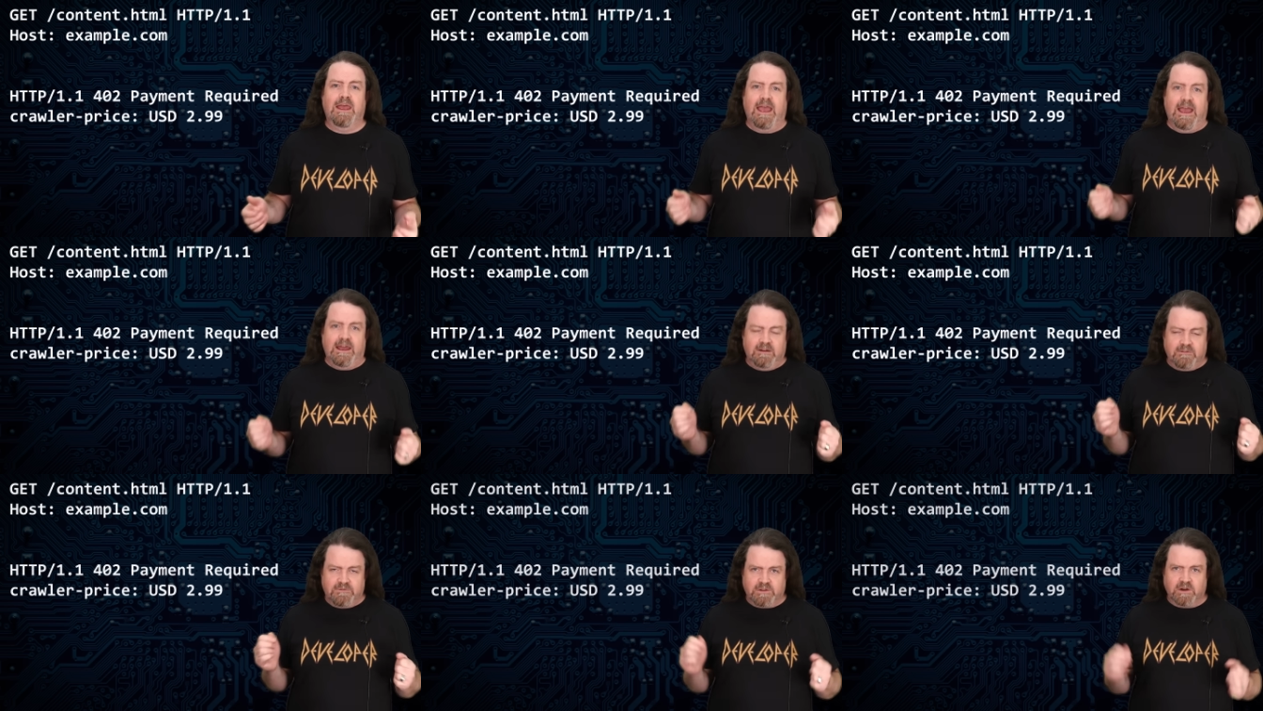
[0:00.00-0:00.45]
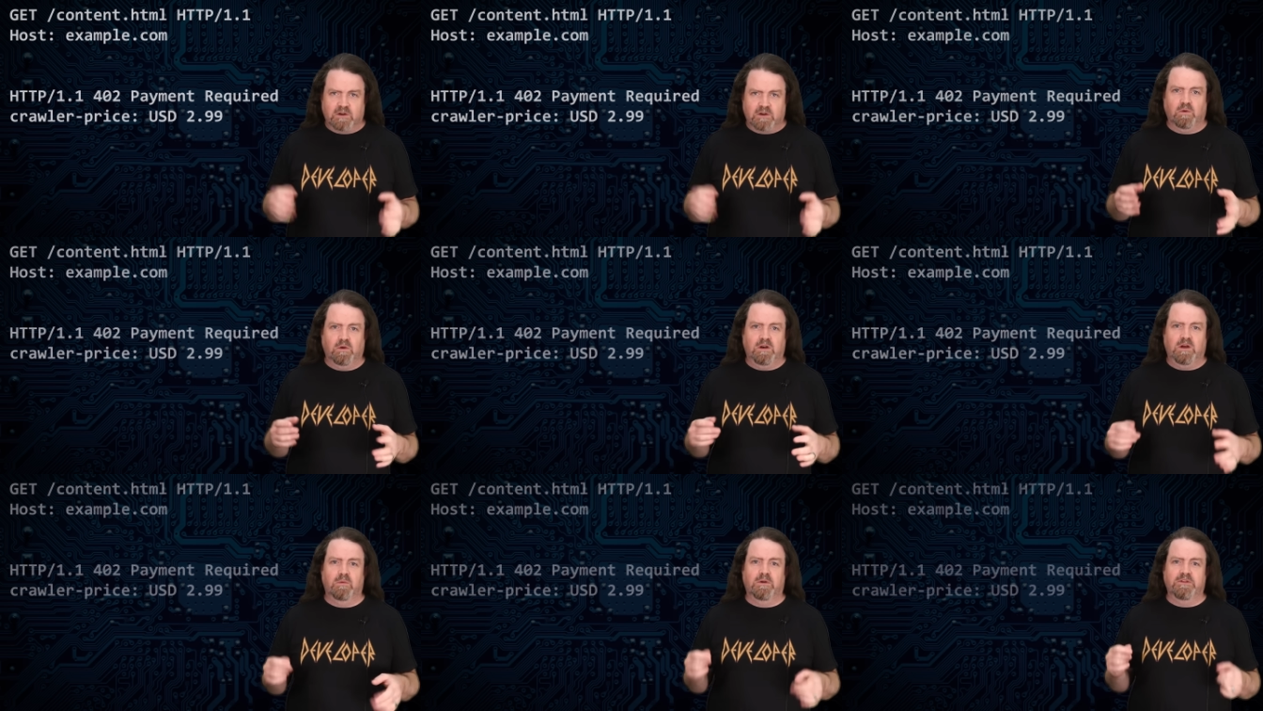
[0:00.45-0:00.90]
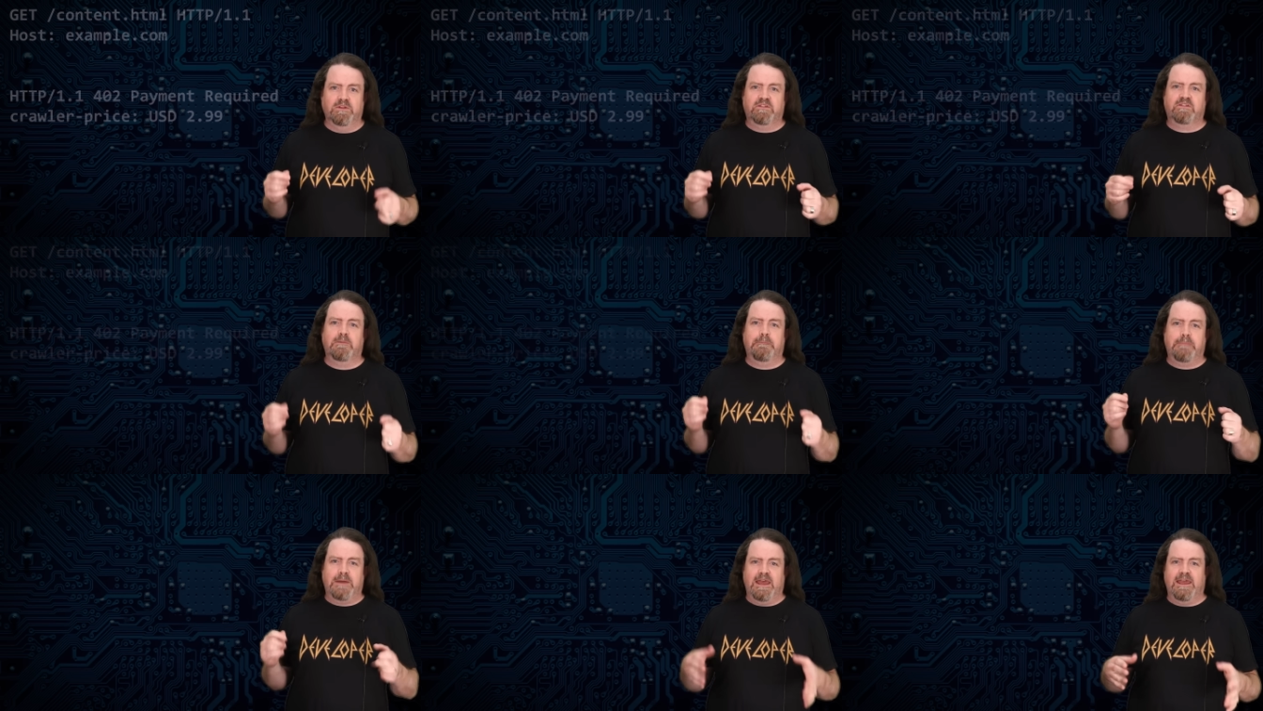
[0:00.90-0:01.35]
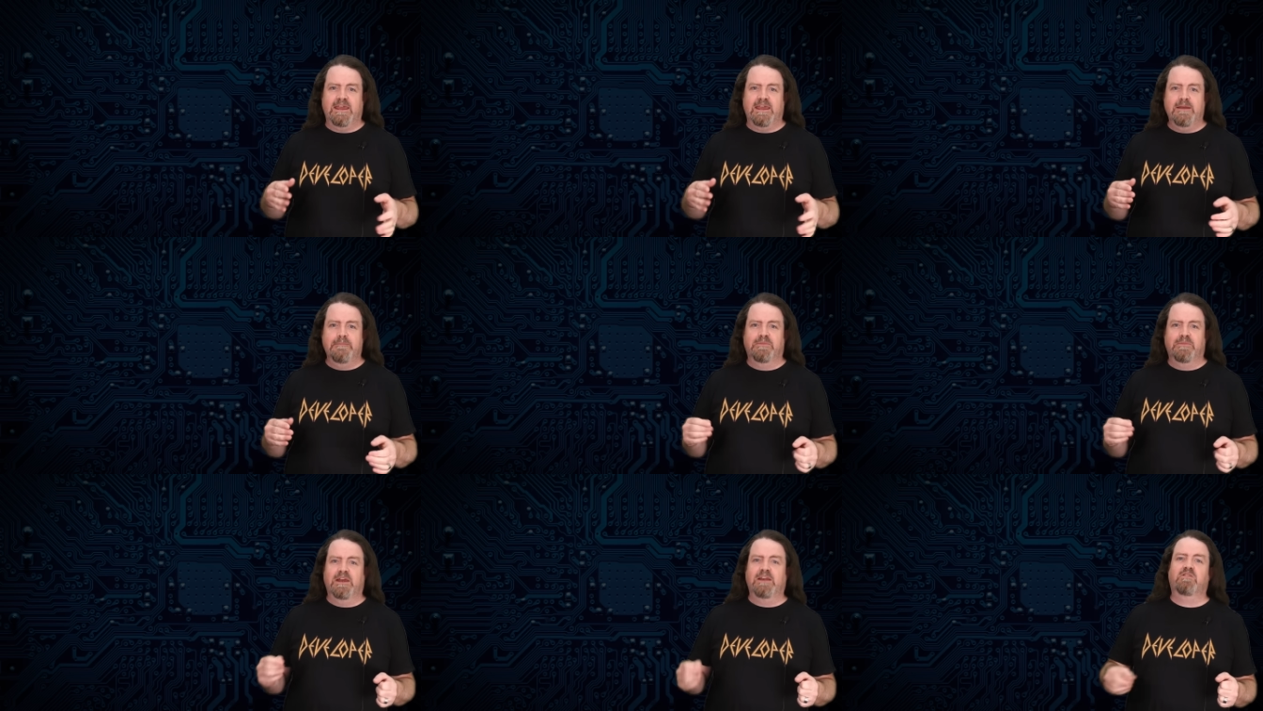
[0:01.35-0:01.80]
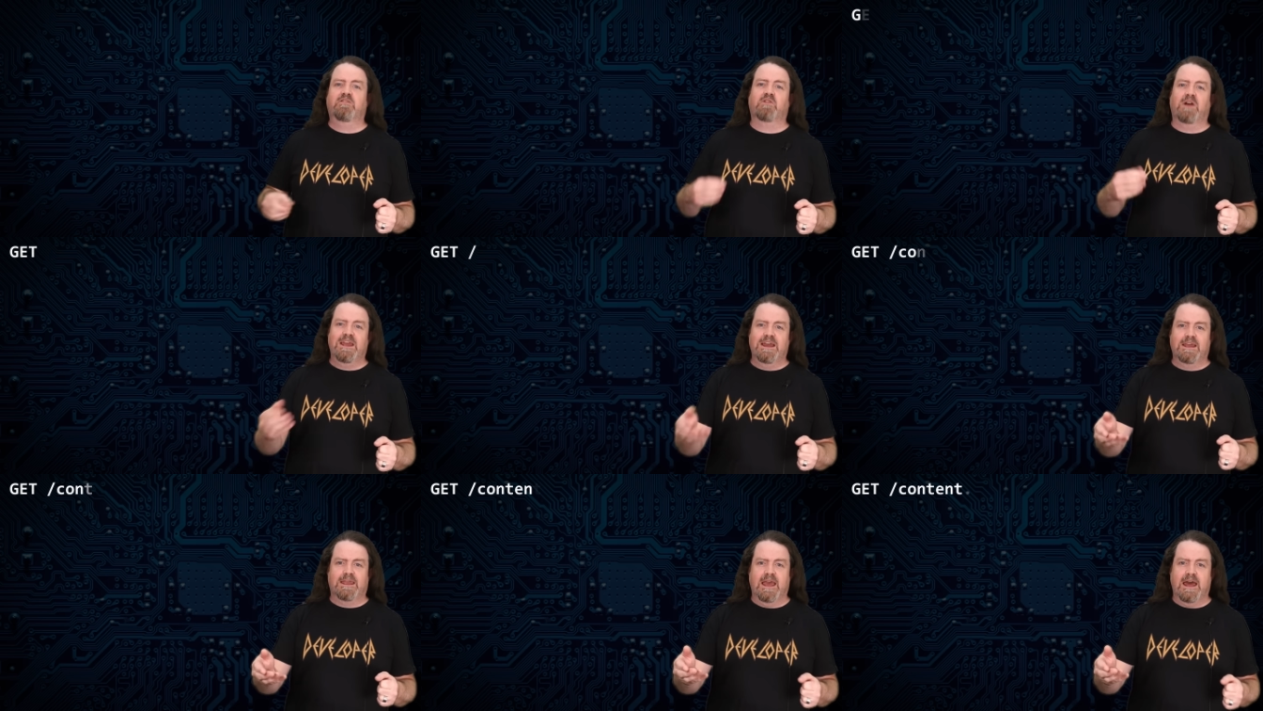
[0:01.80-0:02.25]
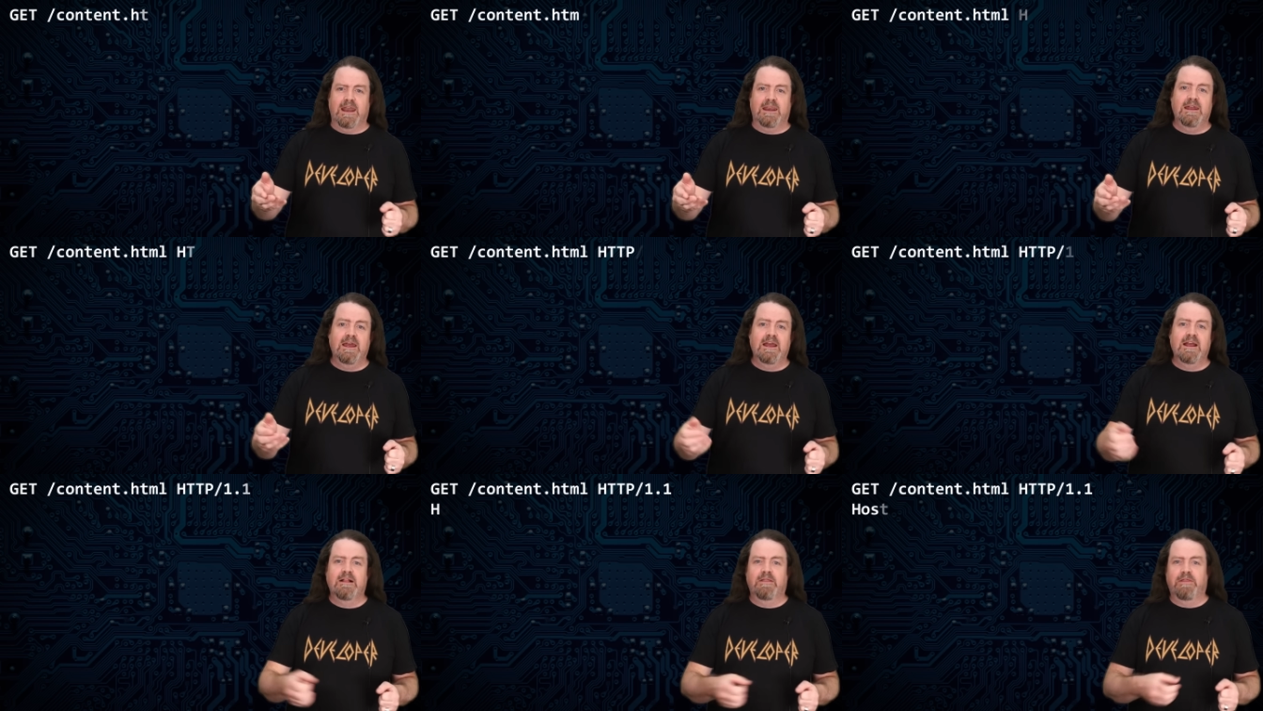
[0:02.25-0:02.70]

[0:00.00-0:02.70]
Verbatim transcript: And if the crawler wants to pay, they try again.